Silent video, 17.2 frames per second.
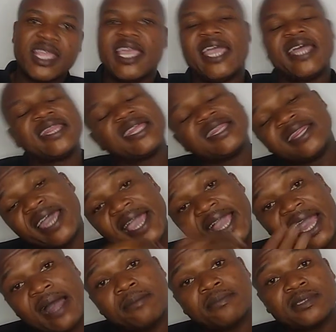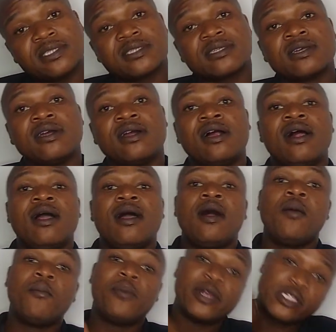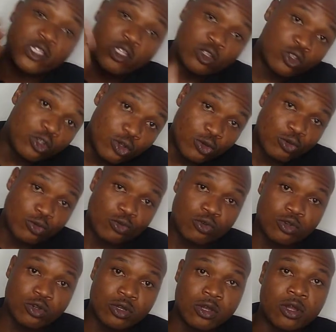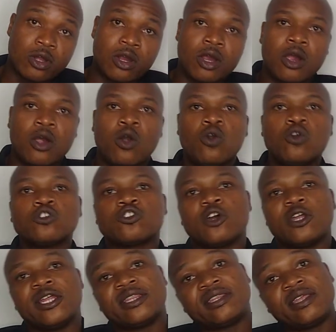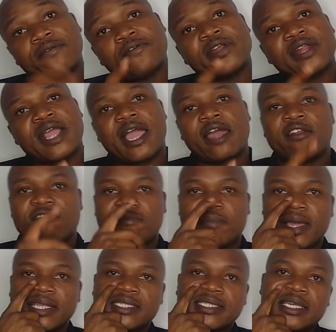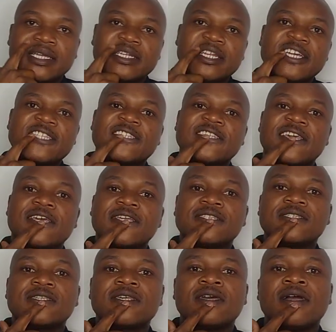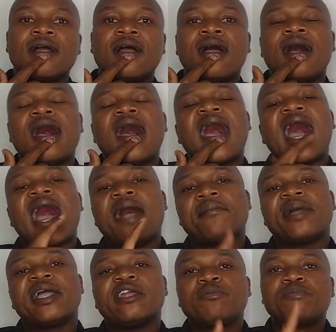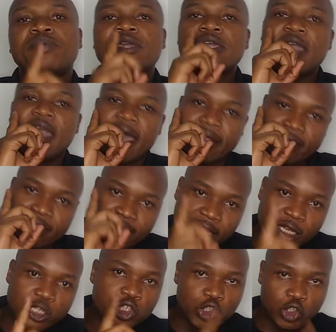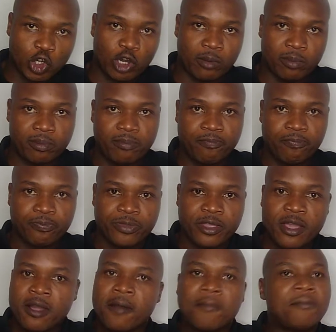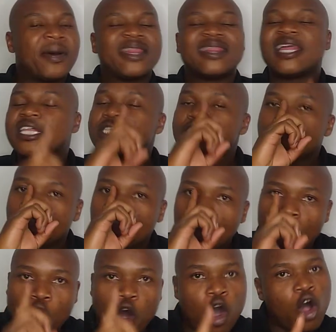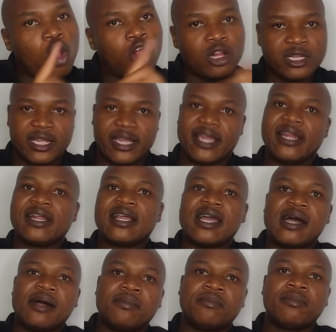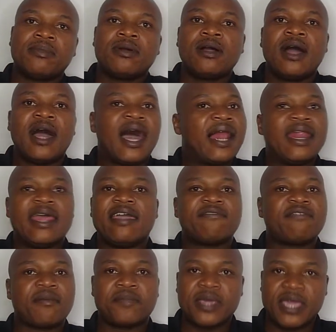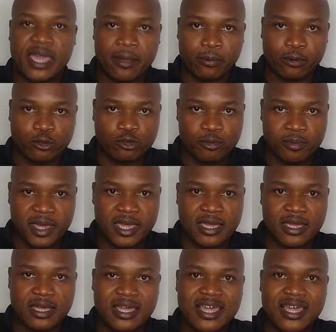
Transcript: And then there comes person two, who's got a different kind of mindset and says, I might be at this job, but that's not all the income I'll ever be able to make.